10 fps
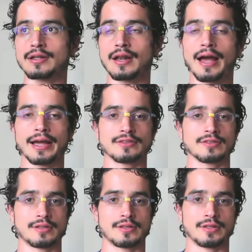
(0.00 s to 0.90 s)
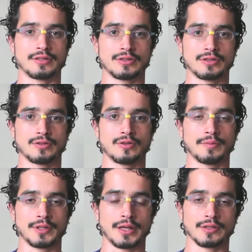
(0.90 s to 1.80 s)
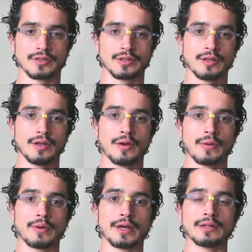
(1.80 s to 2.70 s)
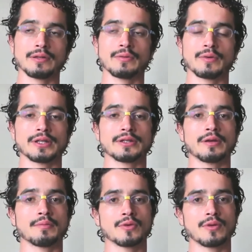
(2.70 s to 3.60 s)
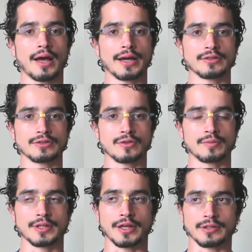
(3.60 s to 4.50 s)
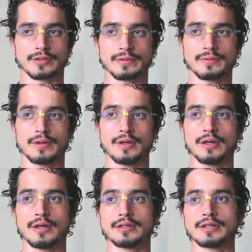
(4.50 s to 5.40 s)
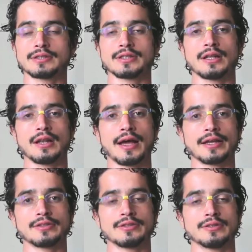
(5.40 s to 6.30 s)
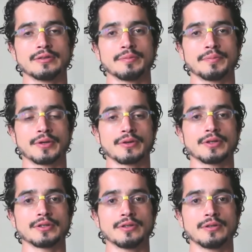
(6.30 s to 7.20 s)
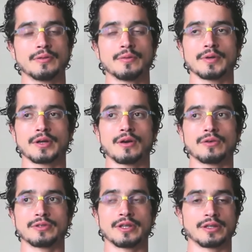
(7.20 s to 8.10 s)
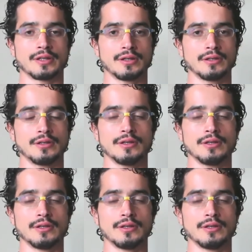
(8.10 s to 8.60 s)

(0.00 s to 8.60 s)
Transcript: light is dominating, when the moonlight is dominating. The sunlight period, we call Dina.